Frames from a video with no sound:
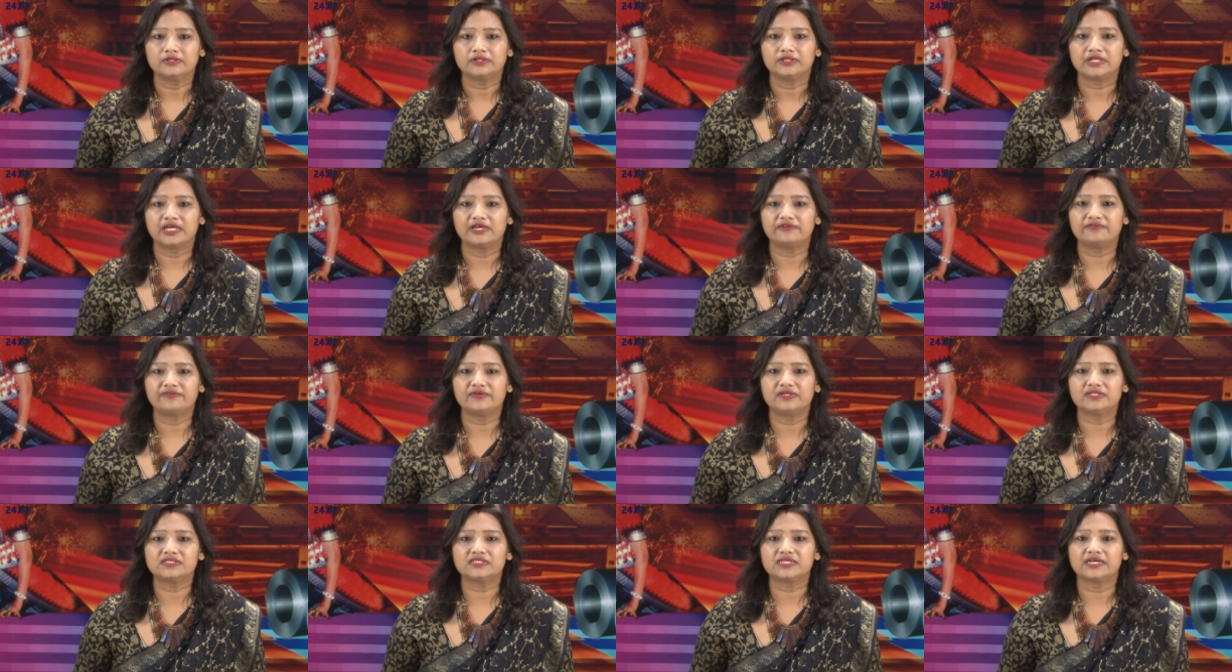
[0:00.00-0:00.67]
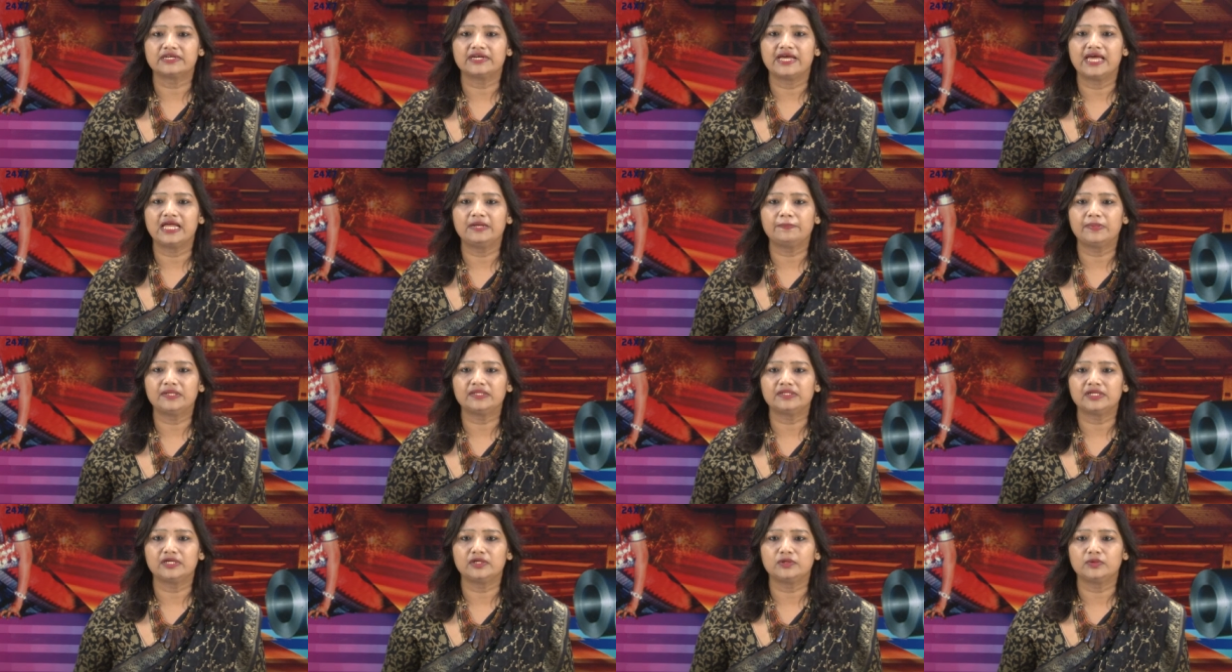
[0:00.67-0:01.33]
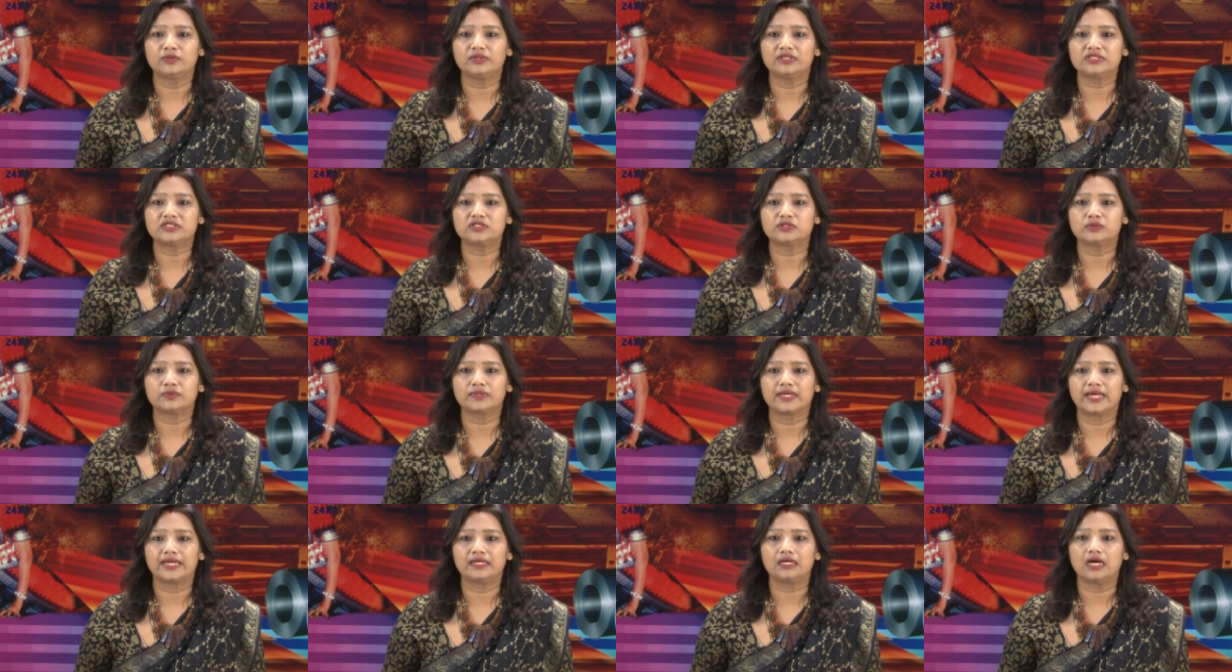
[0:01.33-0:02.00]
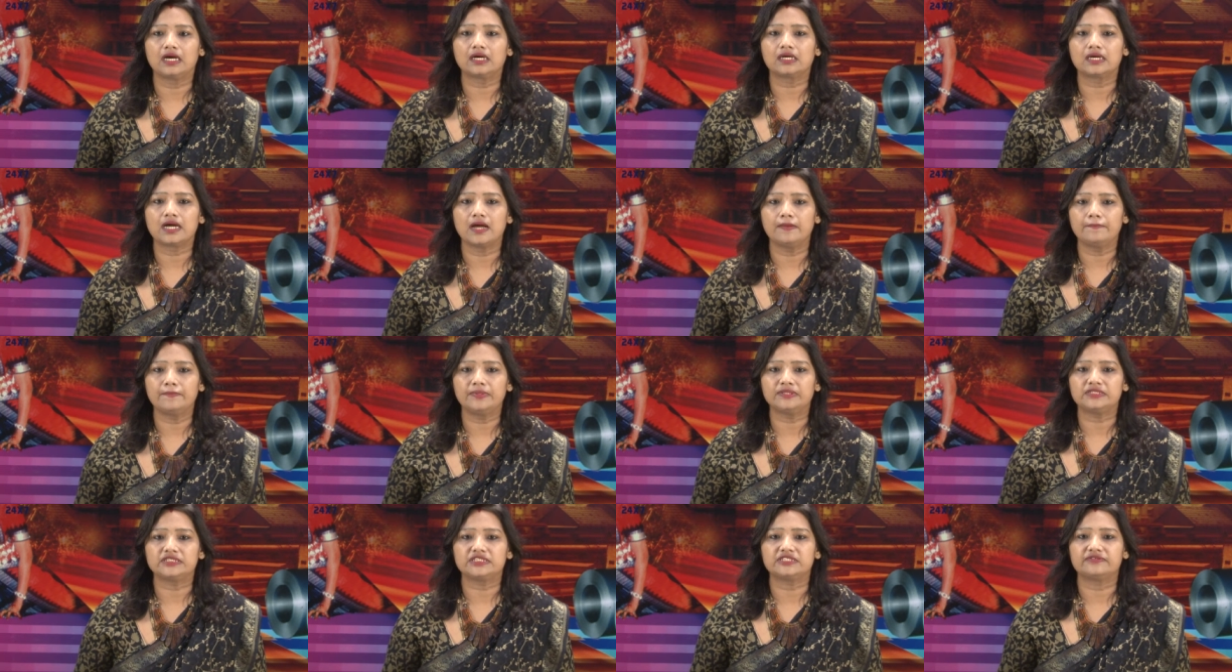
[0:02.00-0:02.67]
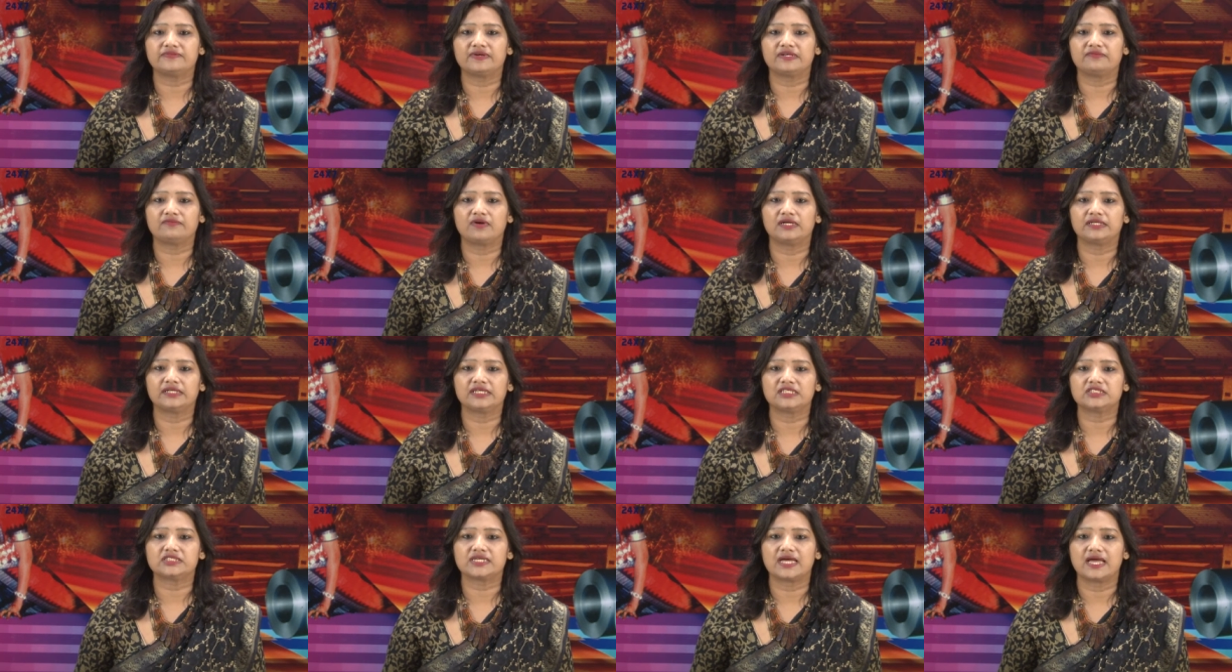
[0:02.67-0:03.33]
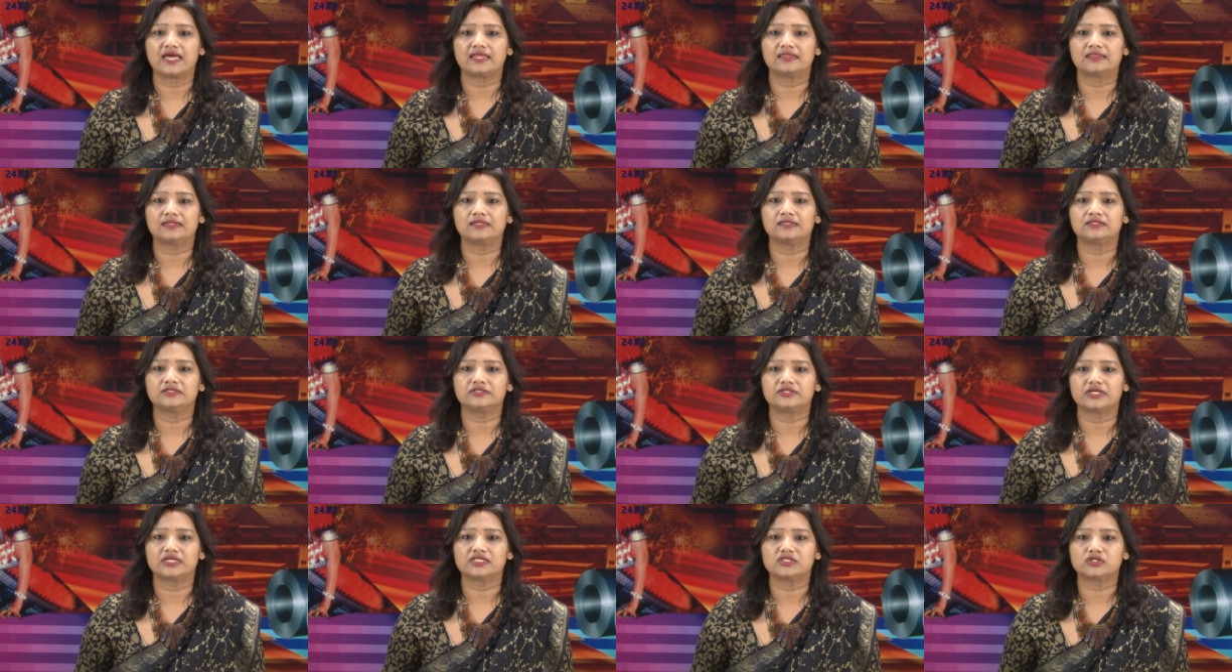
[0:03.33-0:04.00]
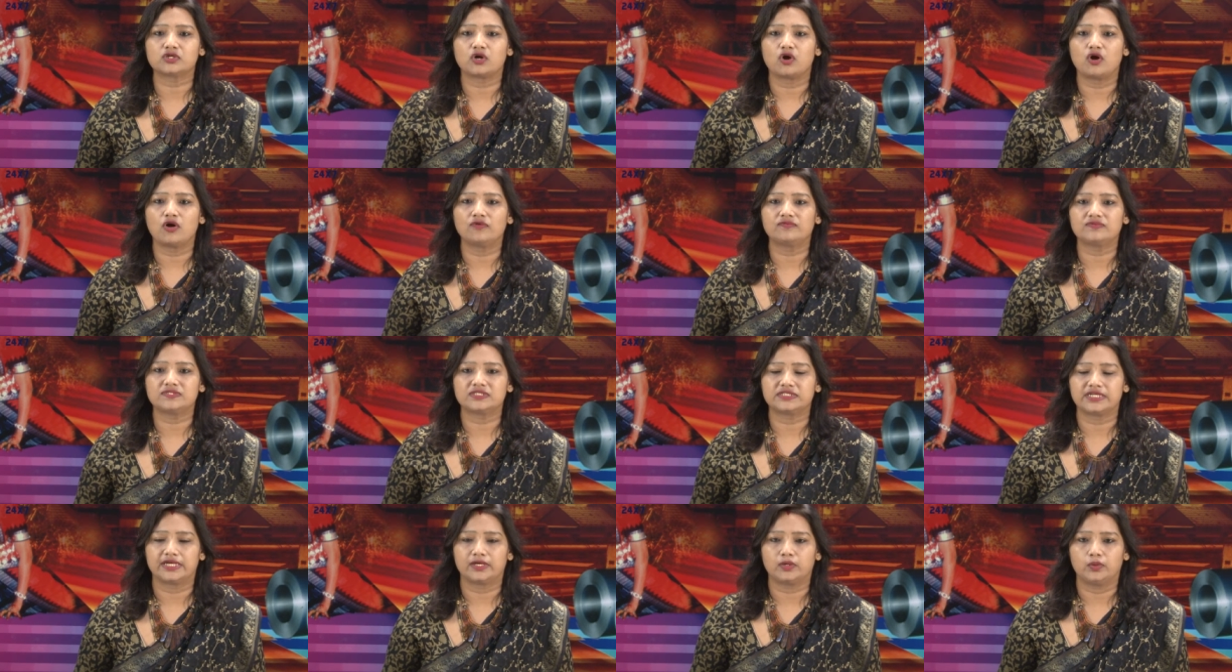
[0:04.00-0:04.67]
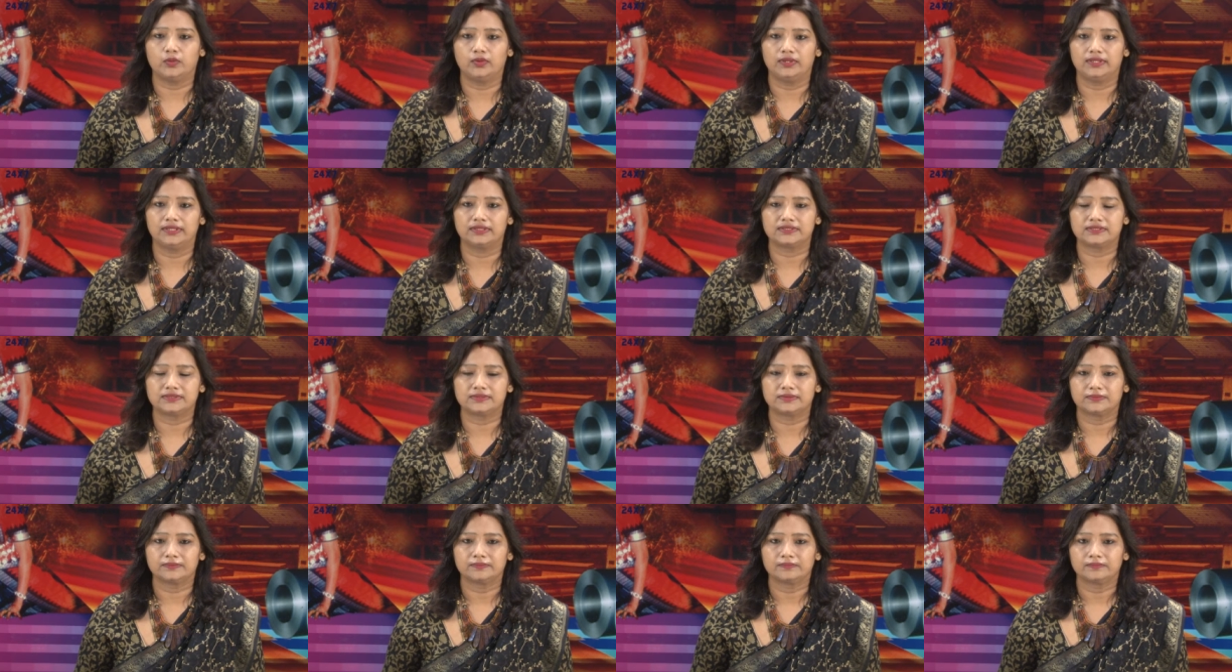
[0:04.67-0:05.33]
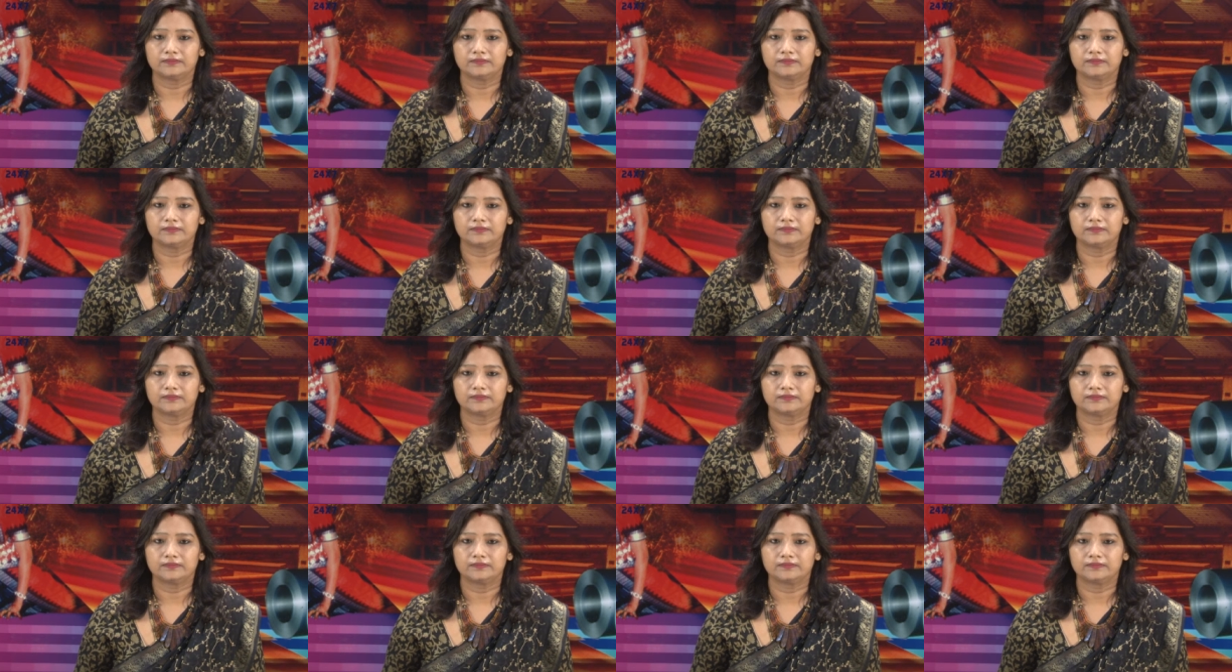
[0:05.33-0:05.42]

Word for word: The efforts are helping the units to gain a competitive advantage and the trust of stakeholders.